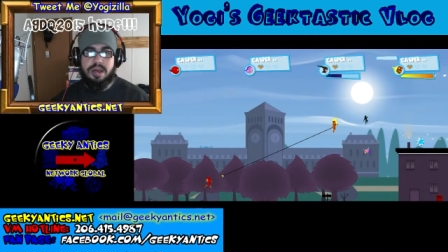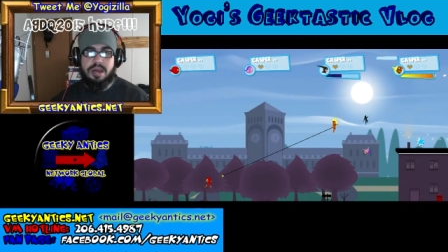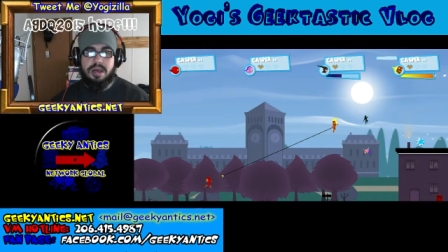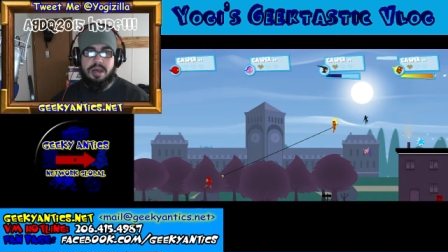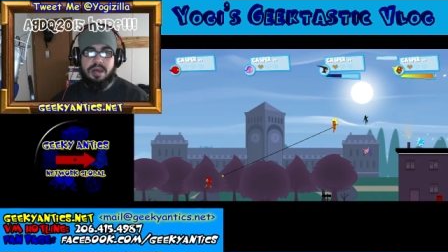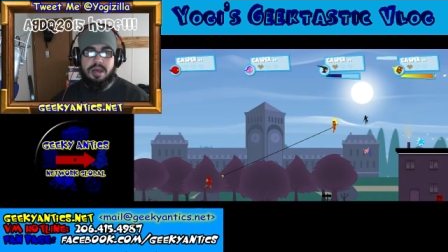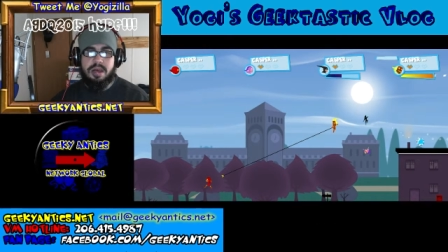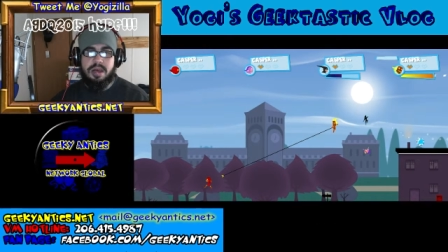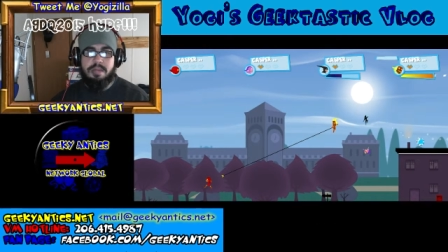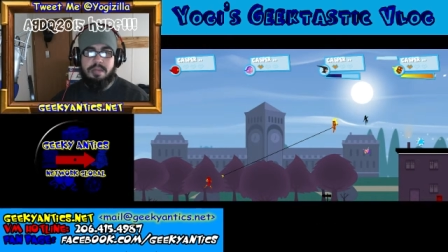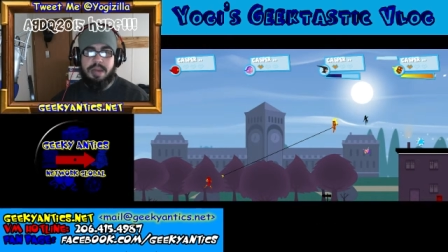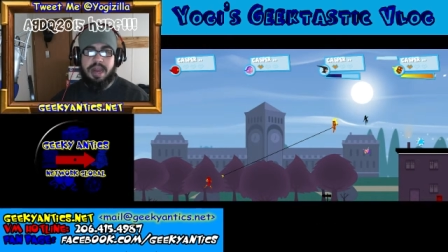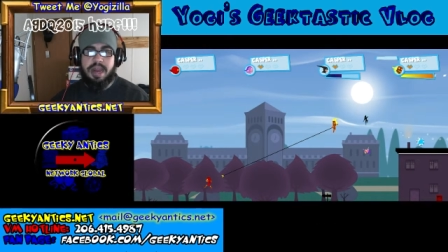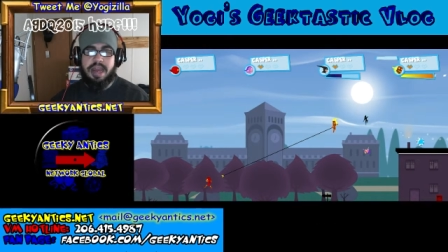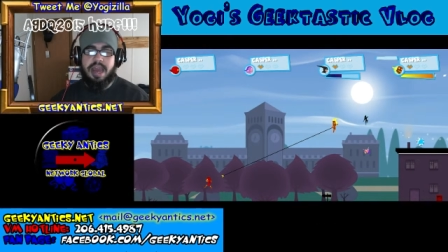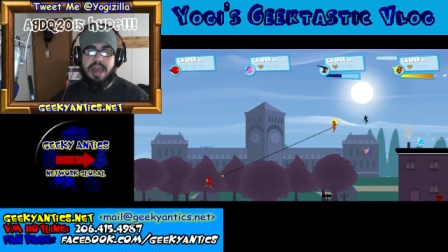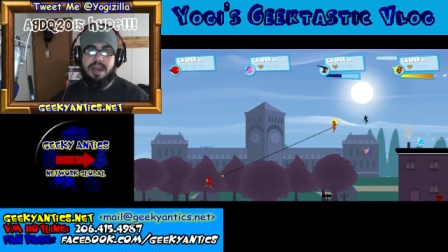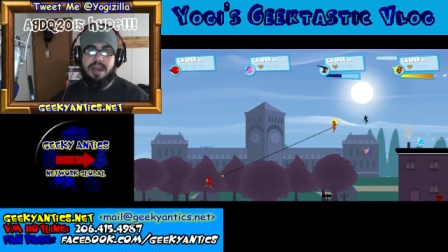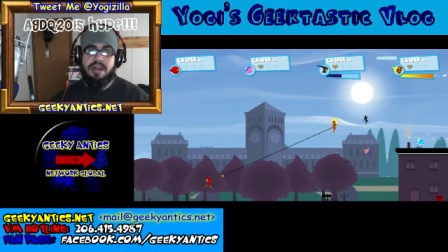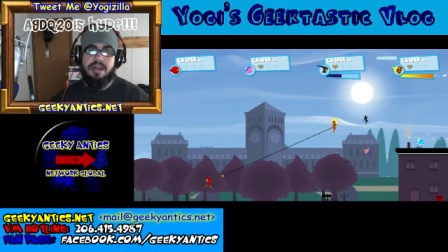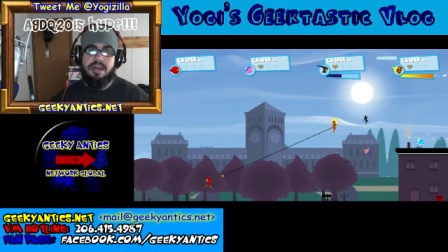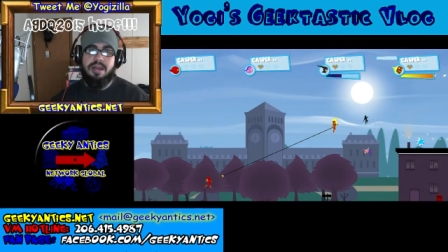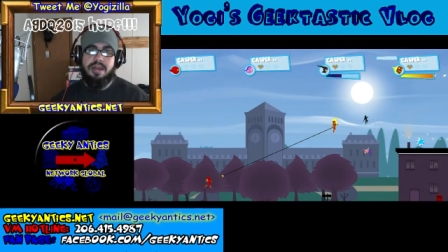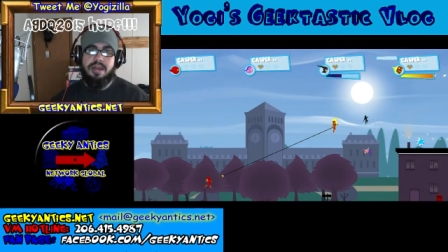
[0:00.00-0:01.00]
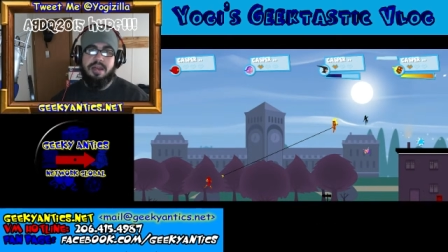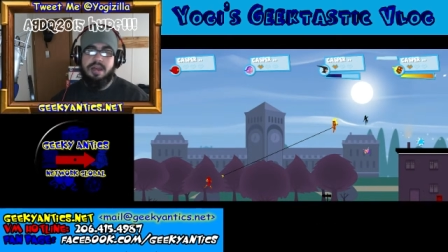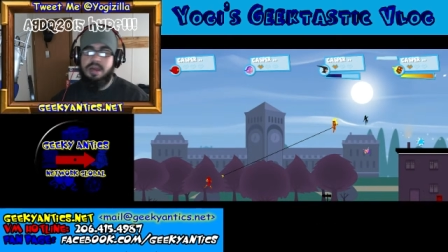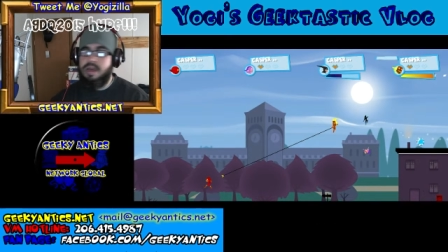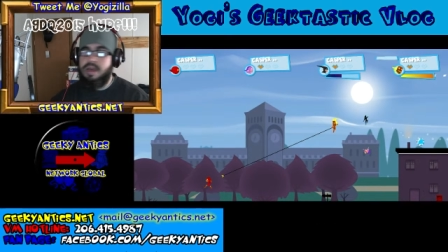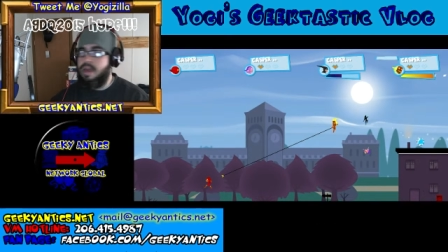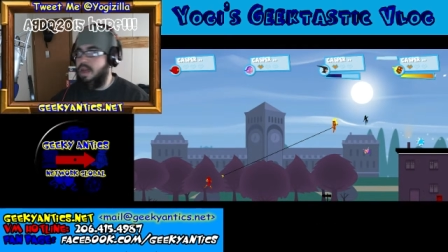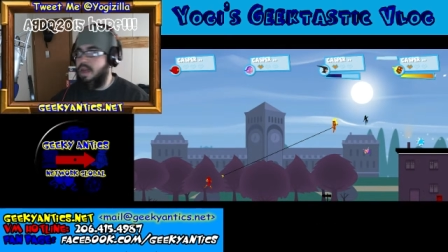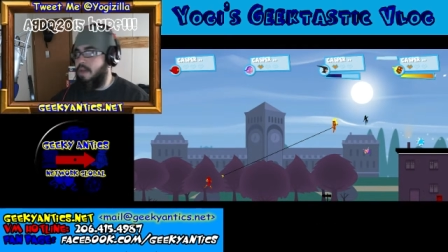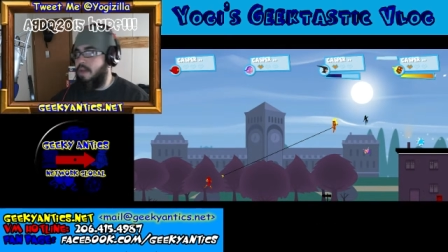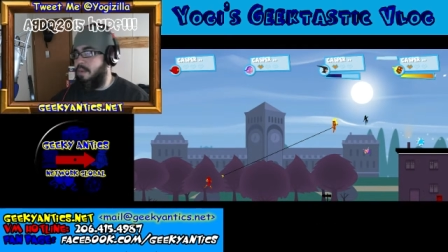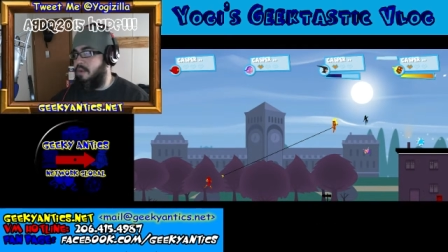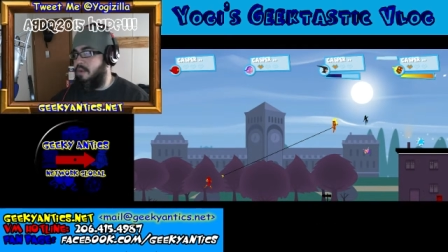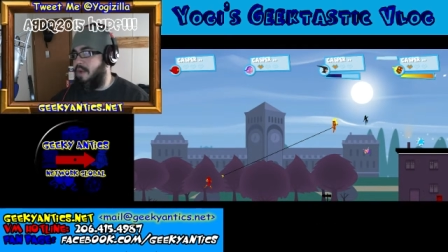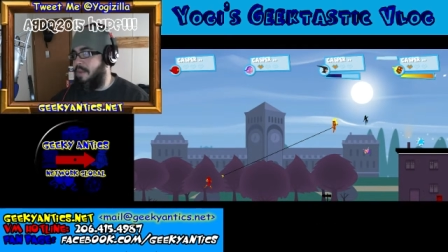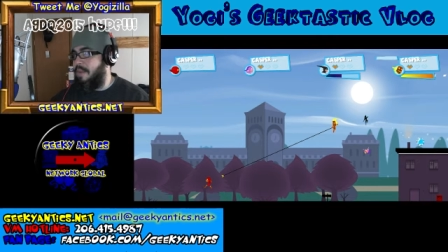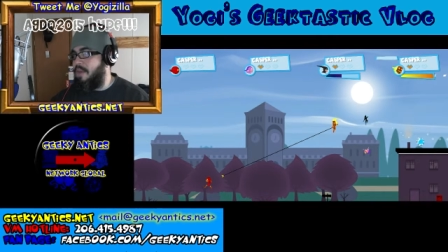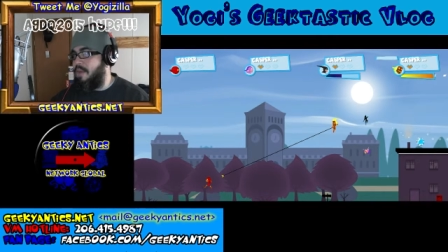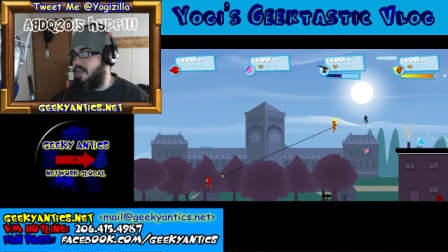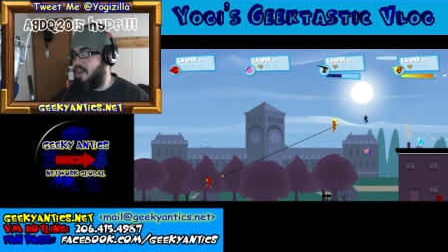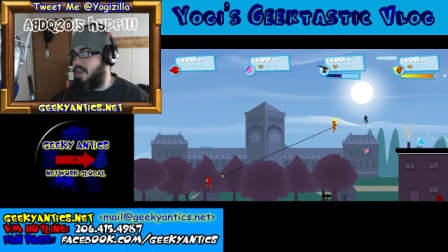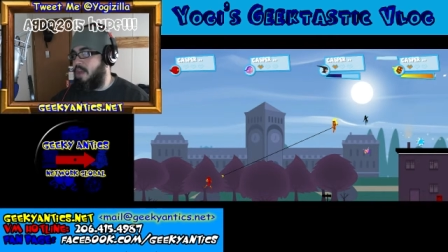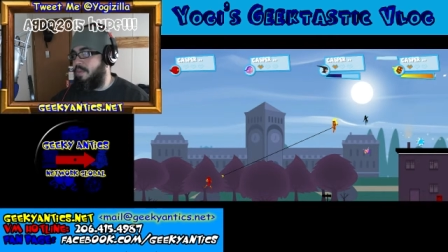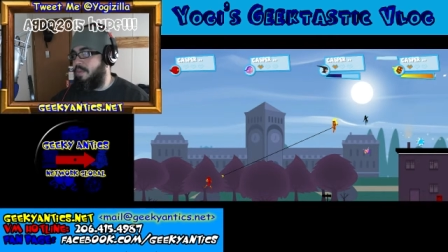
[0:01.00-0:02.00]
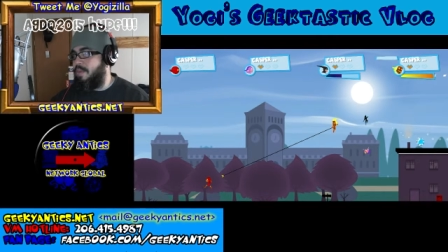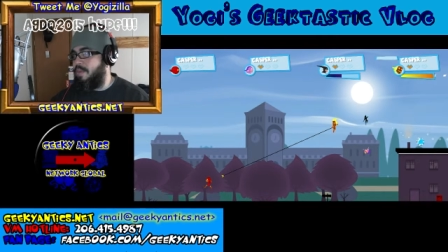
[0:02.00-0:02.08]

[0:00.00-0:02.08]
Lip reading: But again, I'm gonna wrap this up.